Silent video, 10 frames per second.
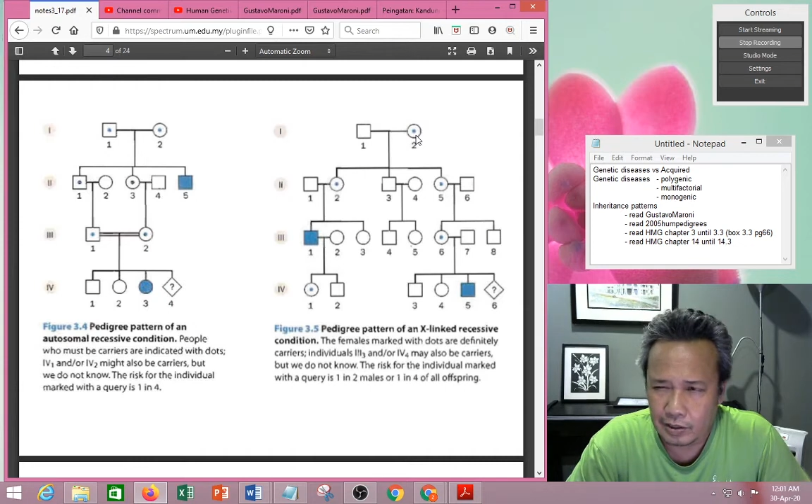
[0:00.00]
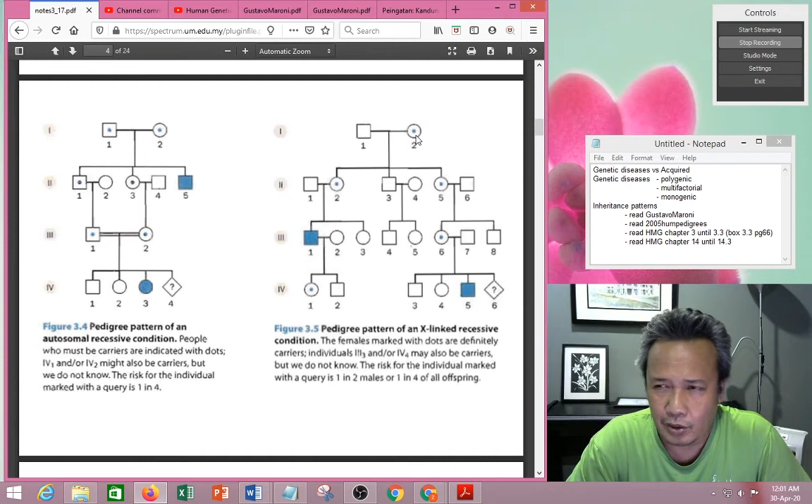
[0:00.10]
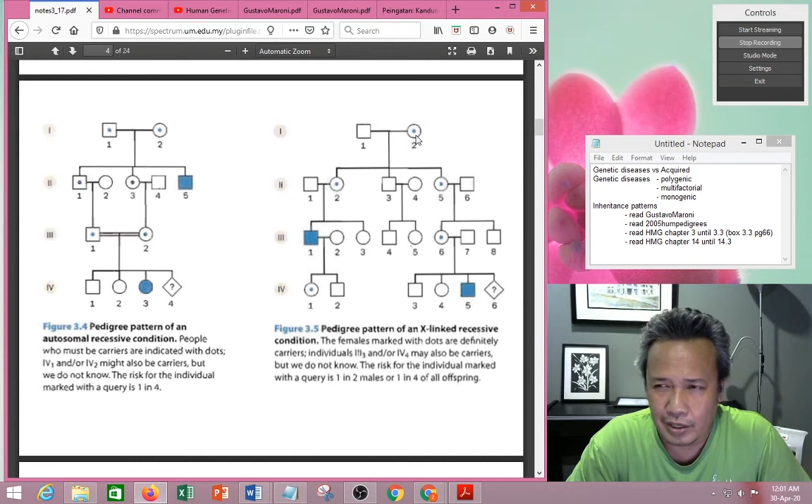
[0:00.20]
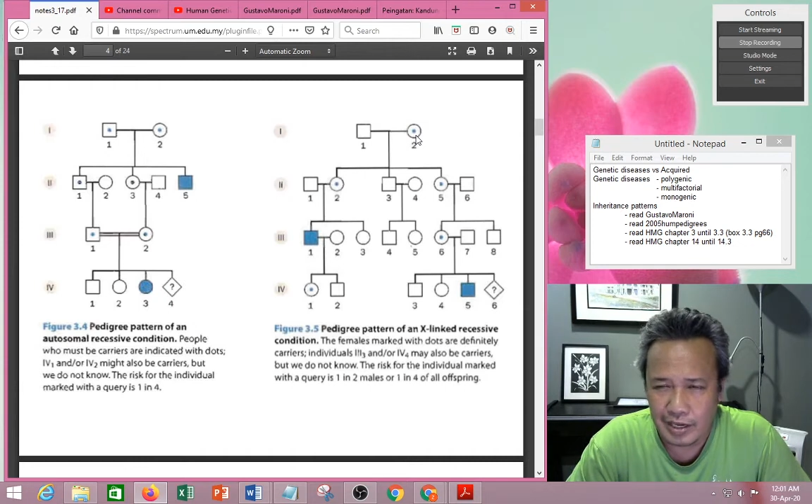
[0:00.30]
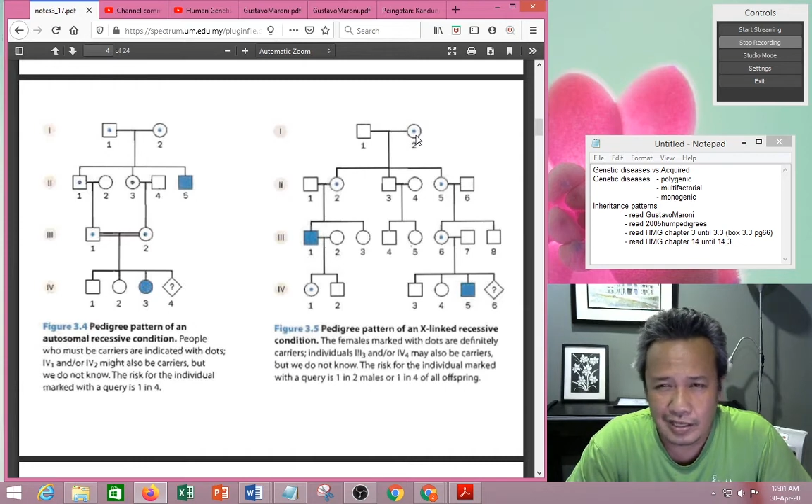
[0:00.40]

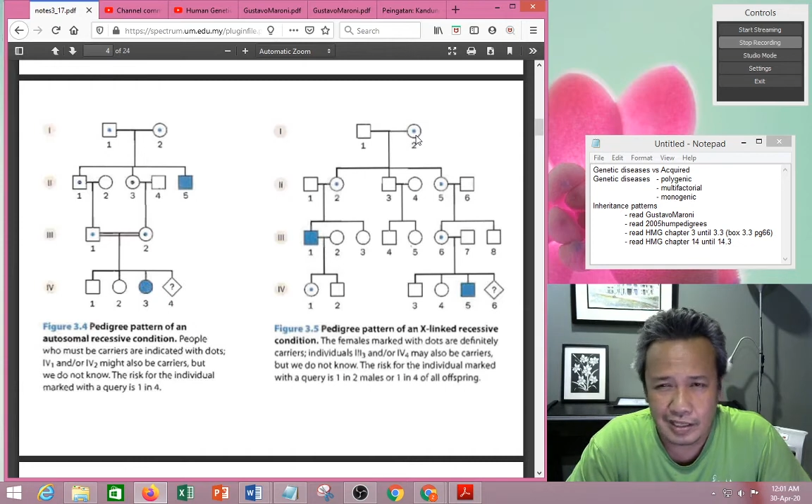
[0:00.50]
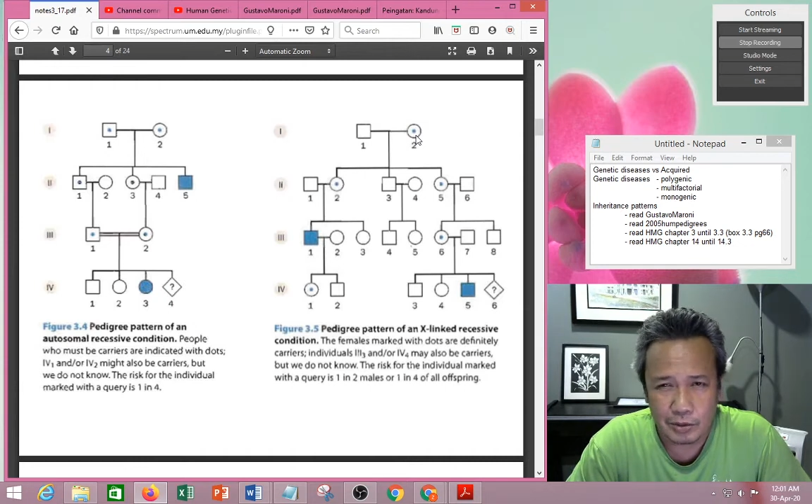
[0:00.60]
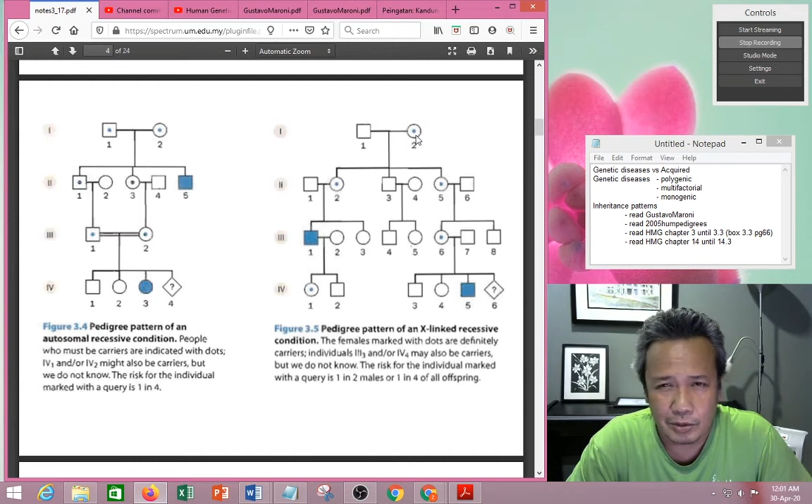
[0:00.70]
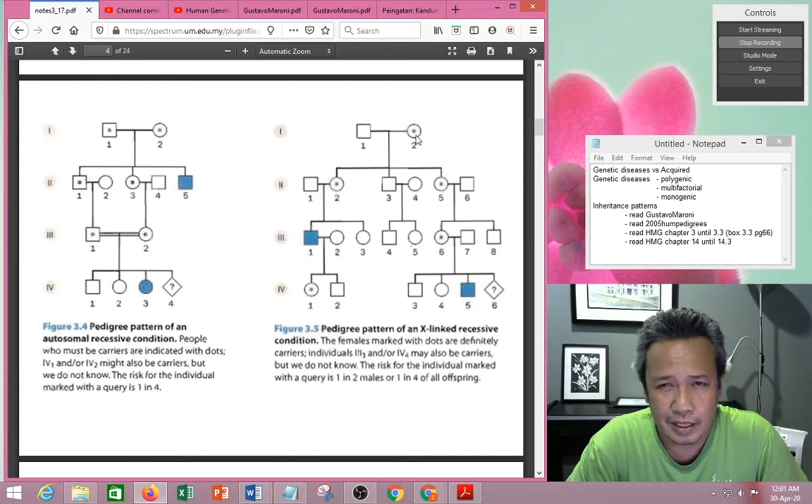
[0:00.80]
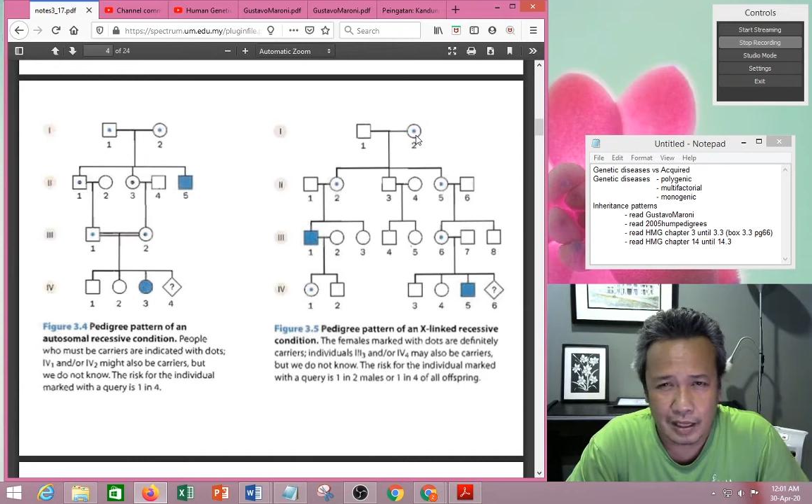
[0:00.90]
easy to
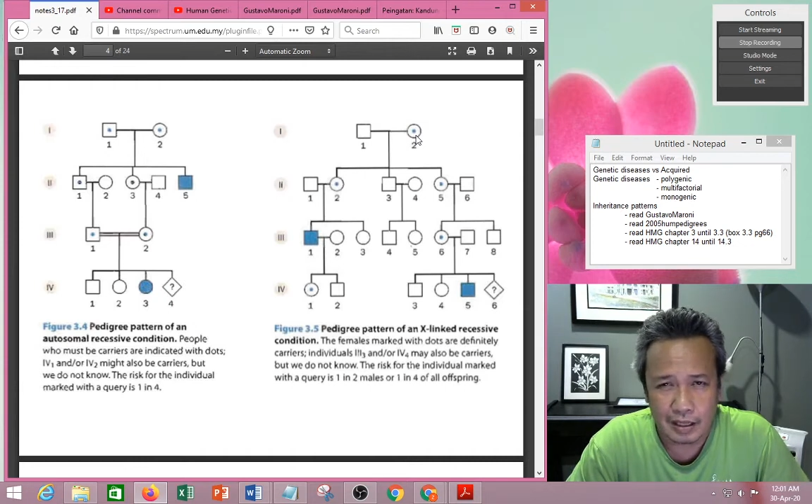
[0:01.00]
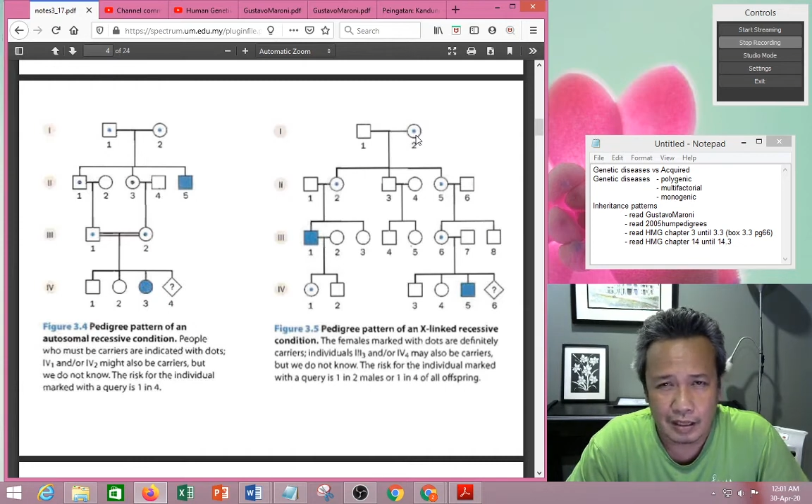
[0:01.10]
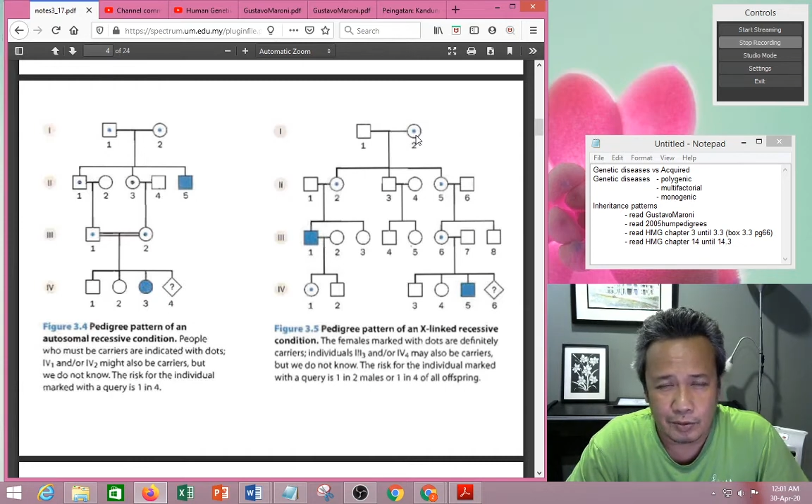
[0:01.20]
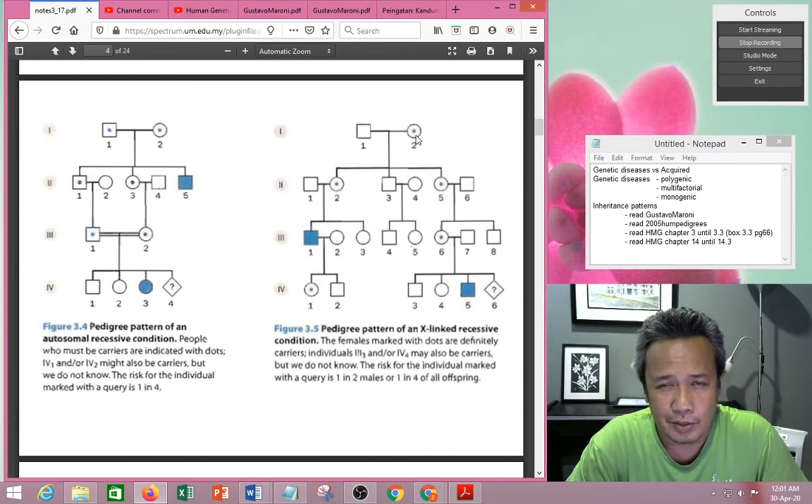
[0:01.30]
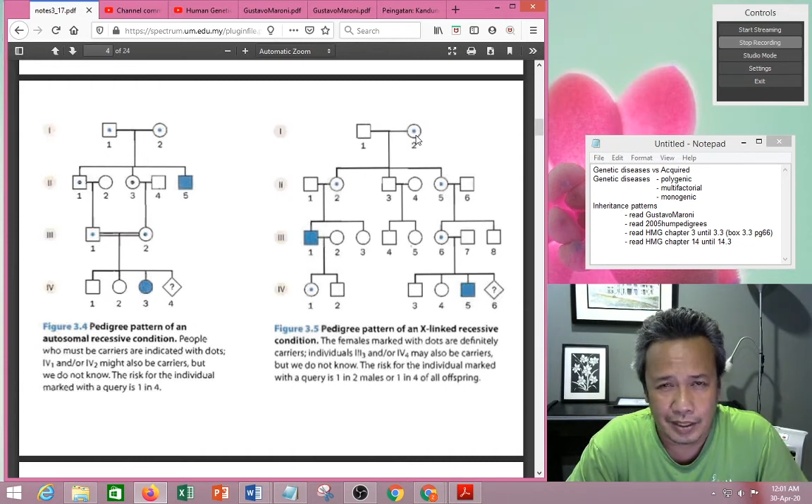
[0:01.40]
tell
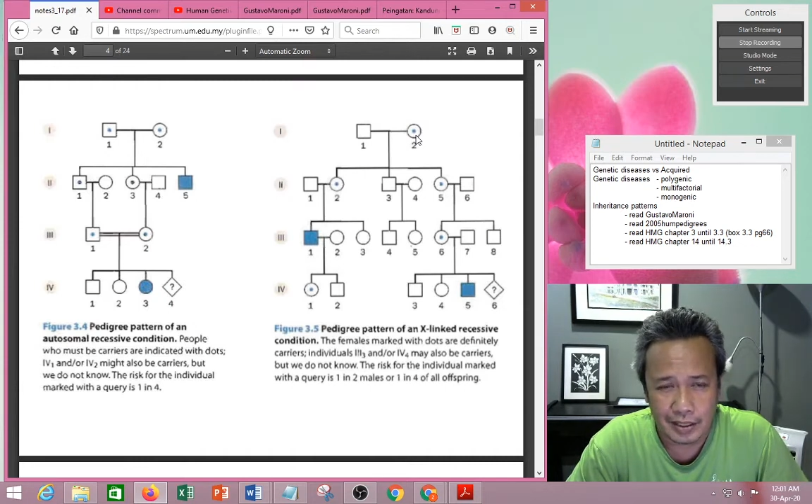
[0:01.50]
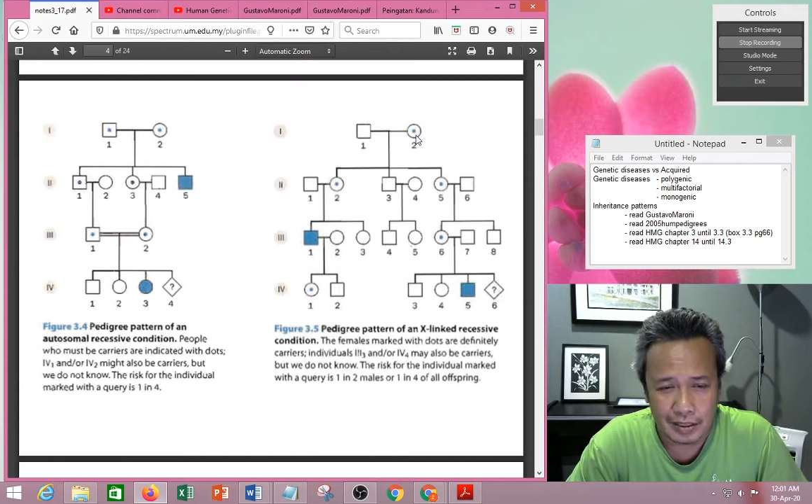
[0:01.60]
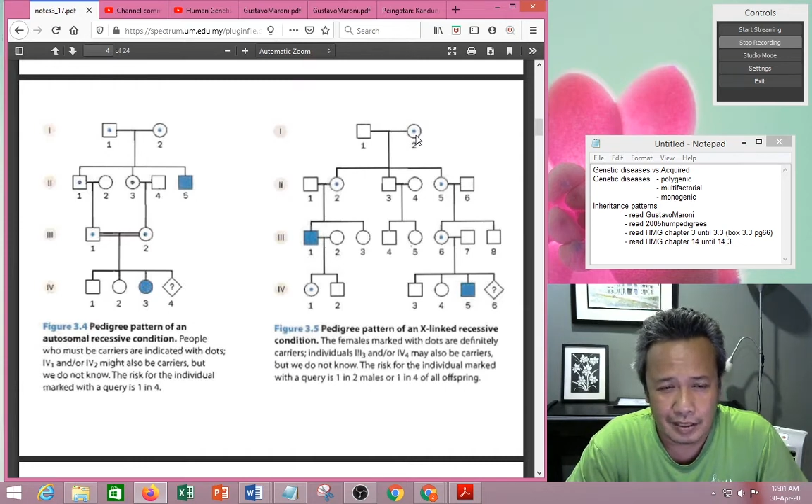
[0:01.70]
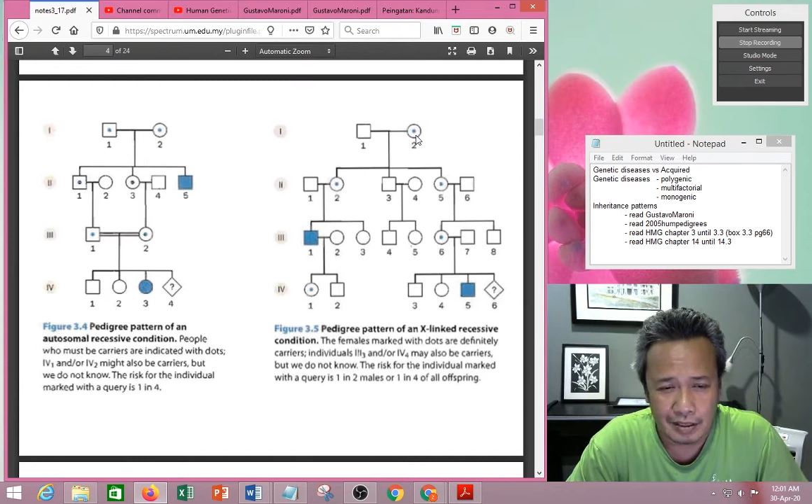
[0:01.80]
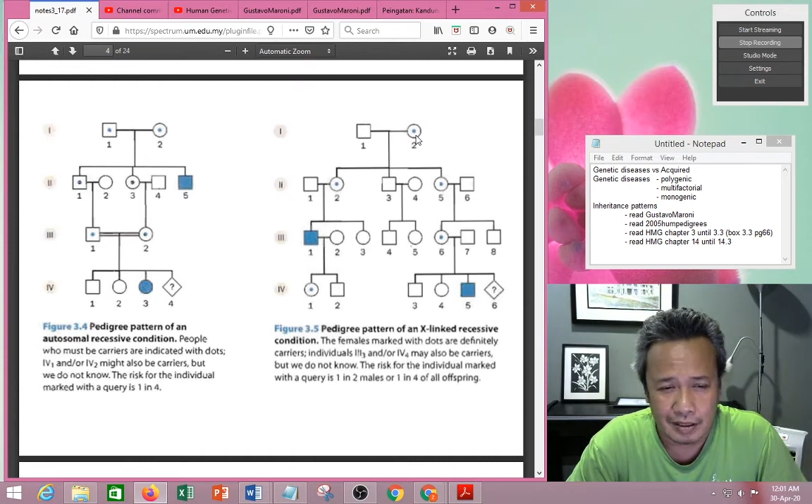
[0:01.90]

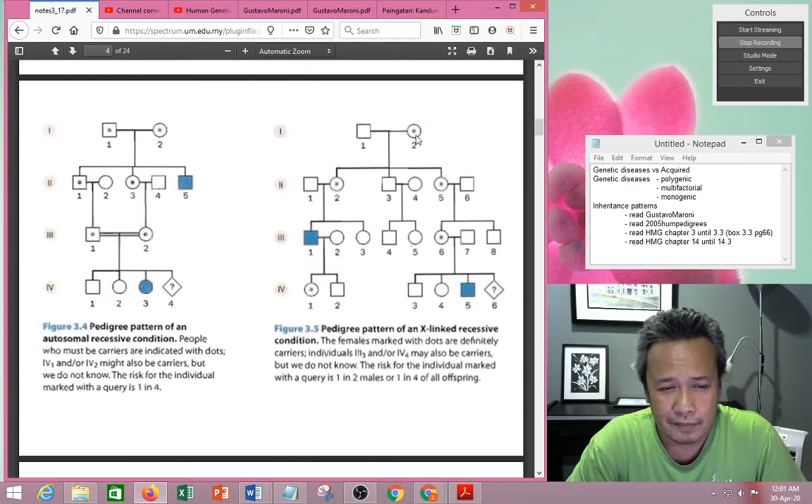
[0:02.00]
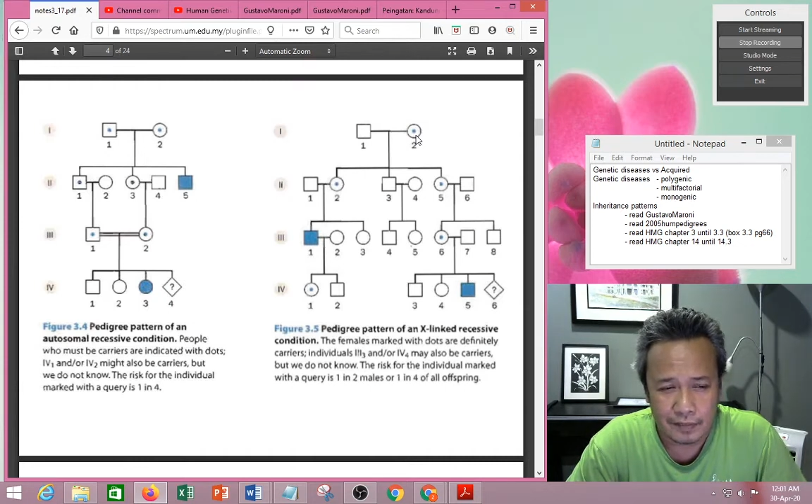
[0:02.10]
whether